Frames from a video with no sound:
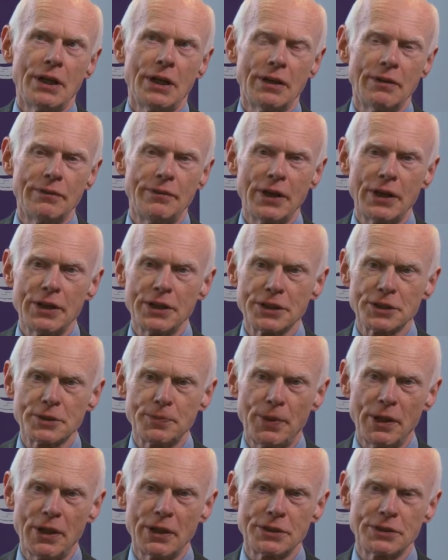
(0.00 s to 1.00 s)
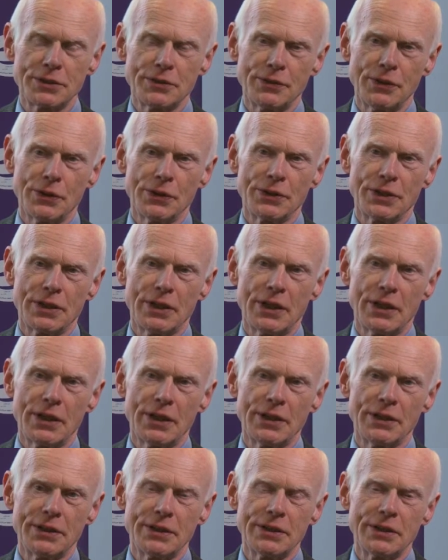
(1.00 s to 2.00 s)
and various parts of Northern
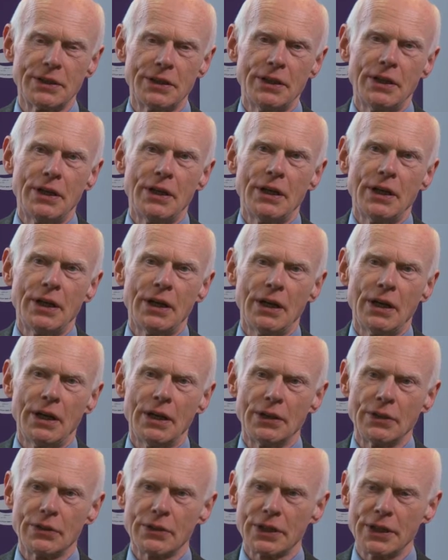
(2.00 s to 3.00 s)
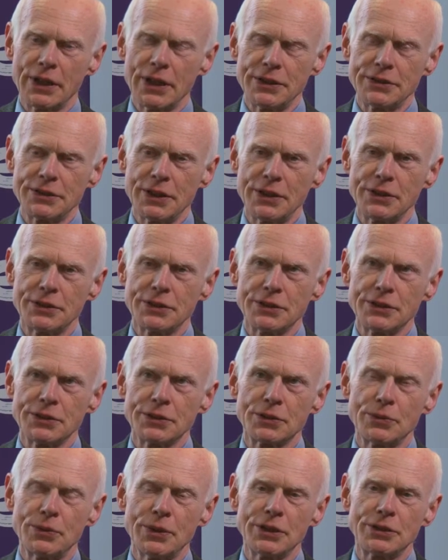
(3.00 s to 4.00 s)
Ireland and
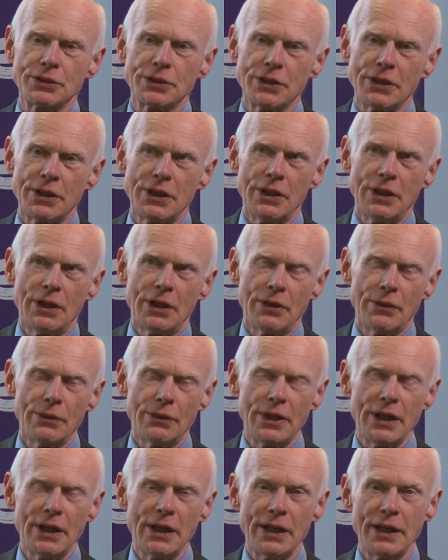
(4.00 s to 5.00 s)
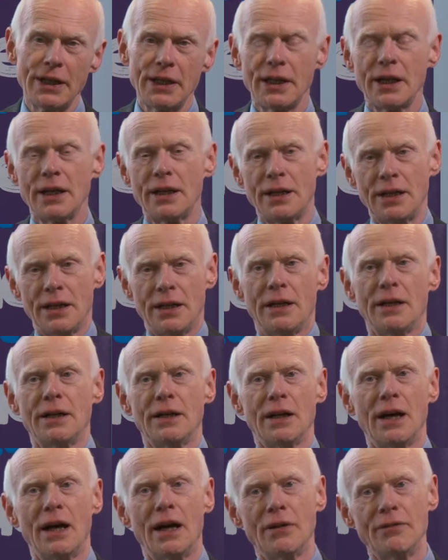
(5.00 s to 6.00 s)
organisations which really
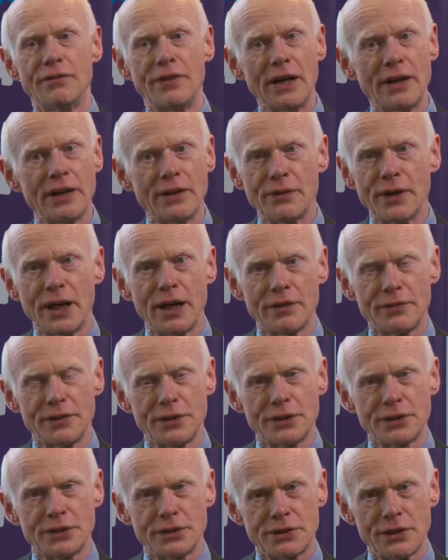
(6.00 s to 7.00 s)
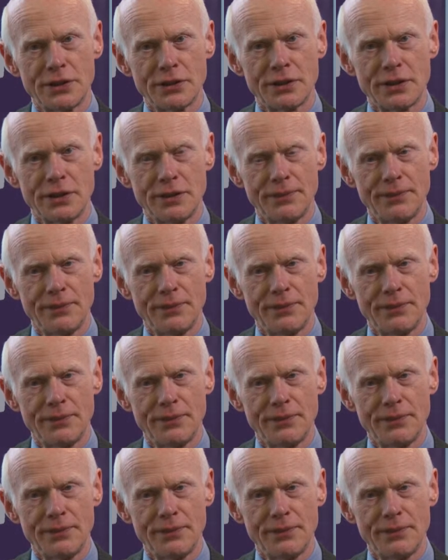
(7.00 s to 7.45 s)
are very relevant to stroke.